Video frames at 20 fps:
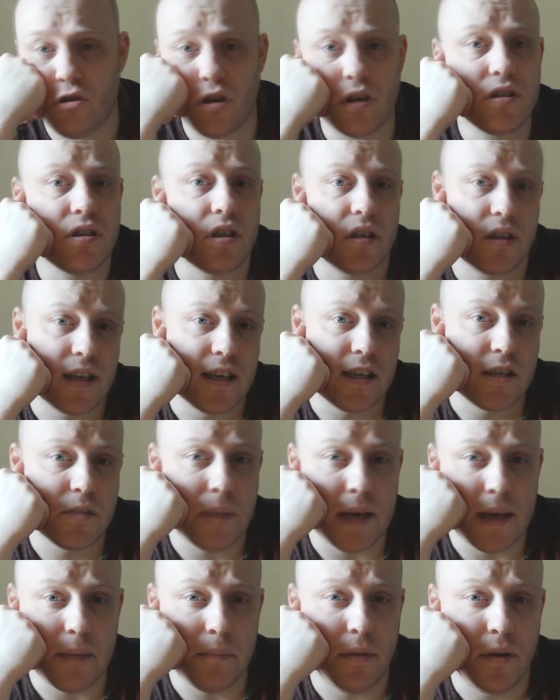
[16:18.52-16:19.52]
trusted these
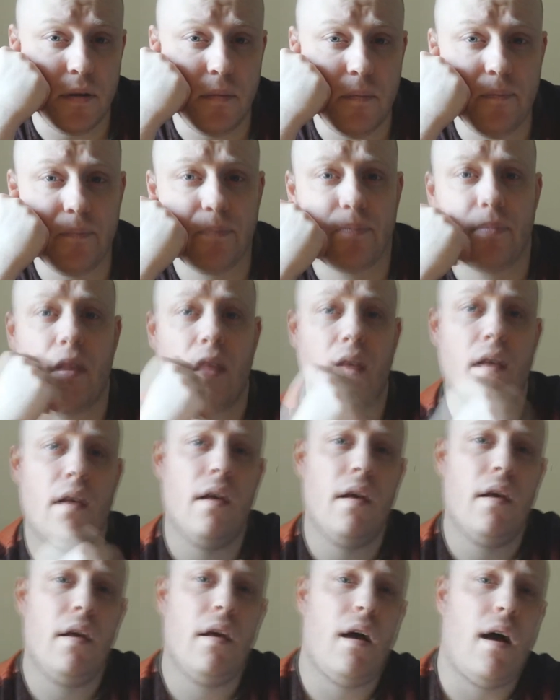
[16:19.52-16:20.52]
people.
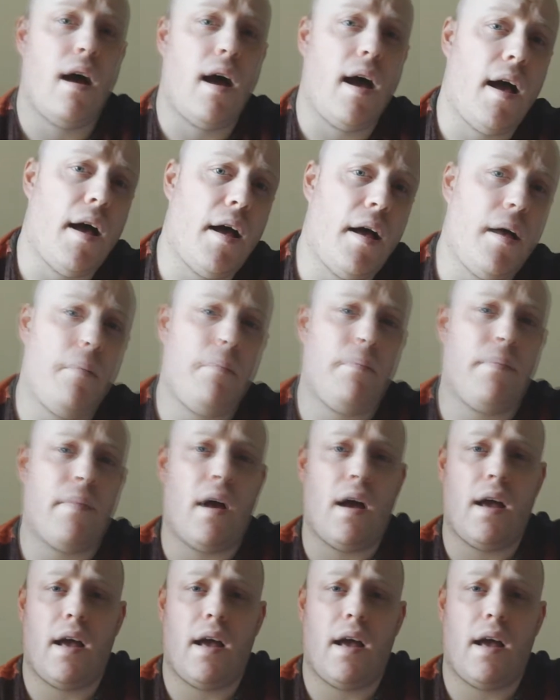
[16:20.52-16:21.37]
I